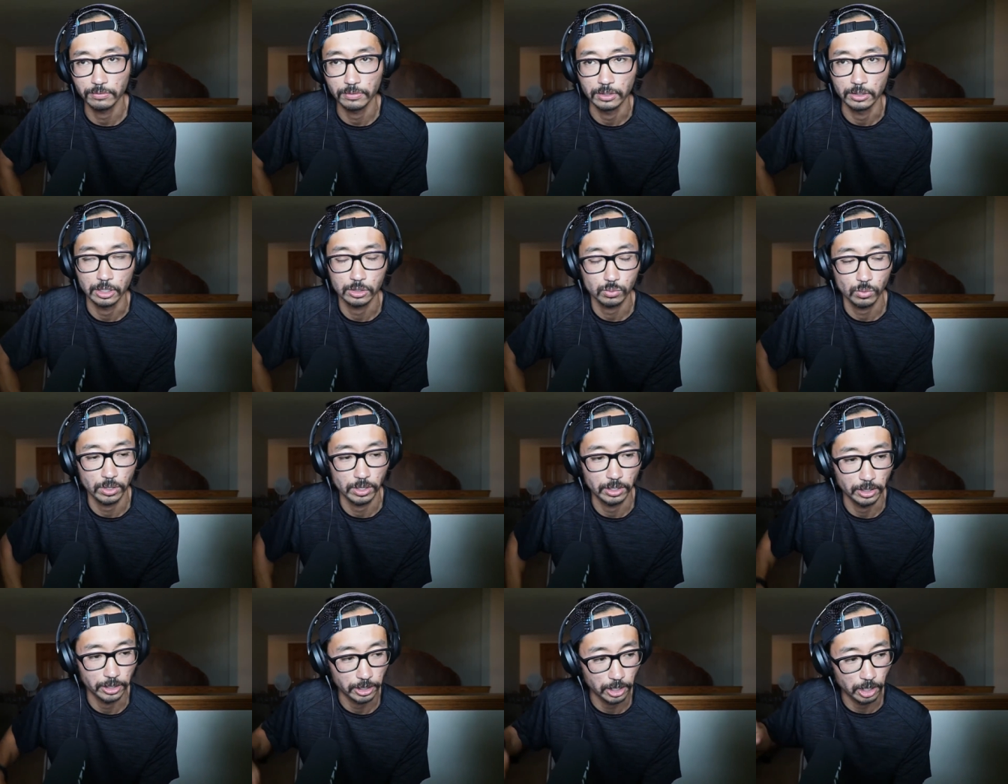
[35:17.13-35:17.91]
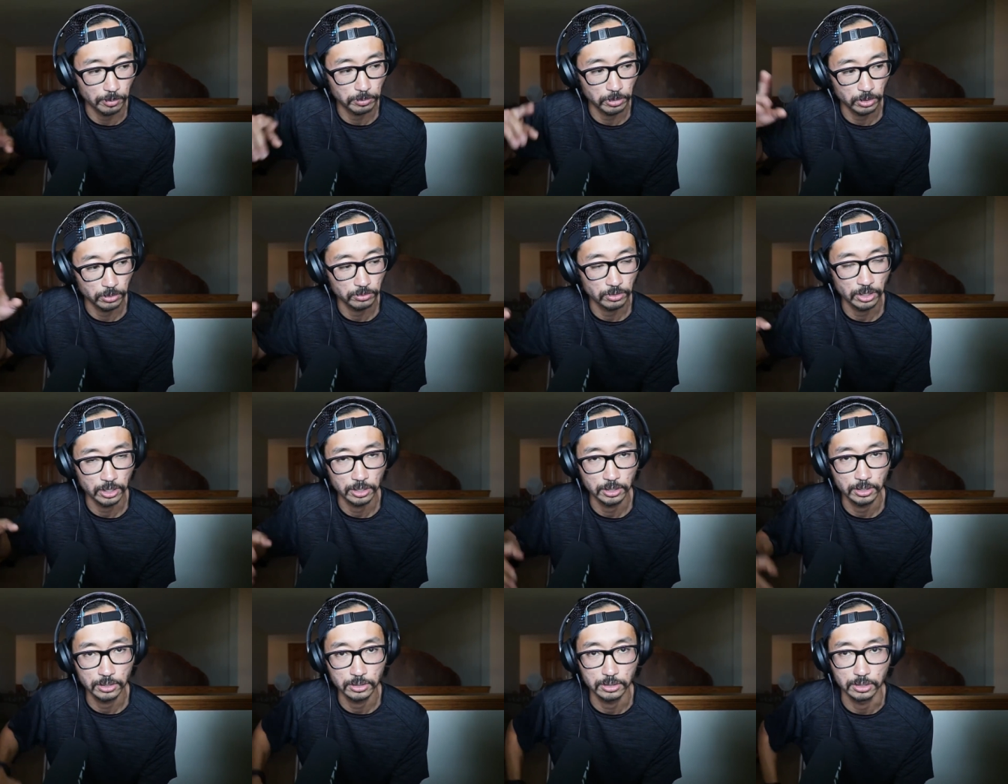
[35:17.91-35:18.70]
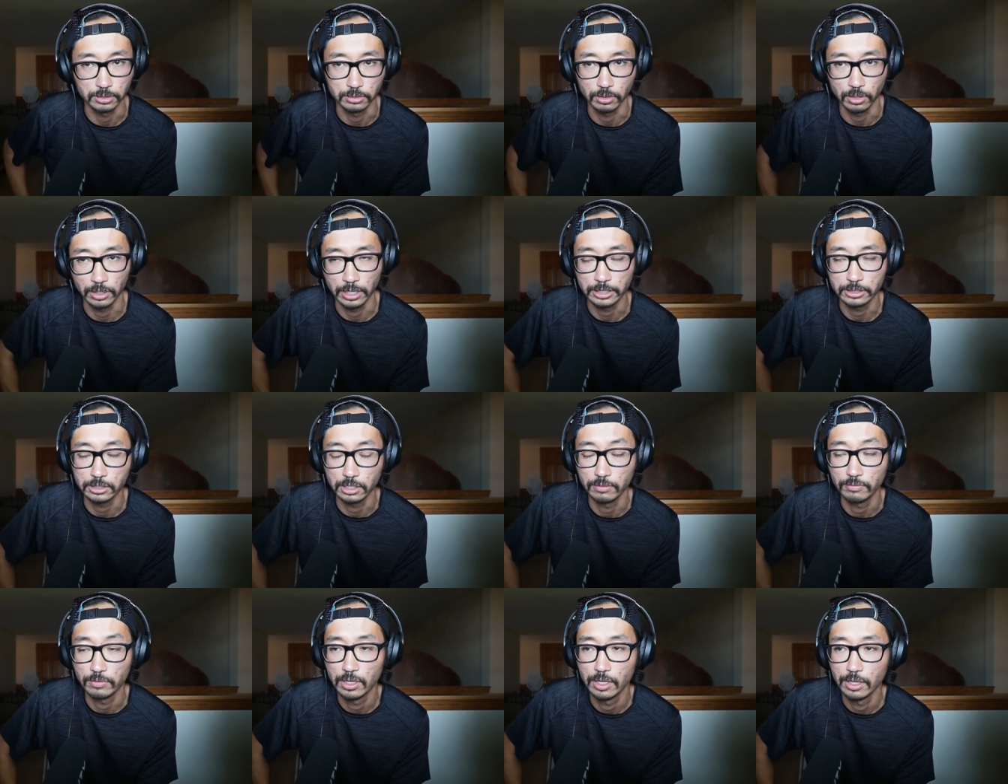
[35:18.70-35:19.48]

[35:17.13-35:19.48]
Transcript: And that's where I like upload things and all that stuff.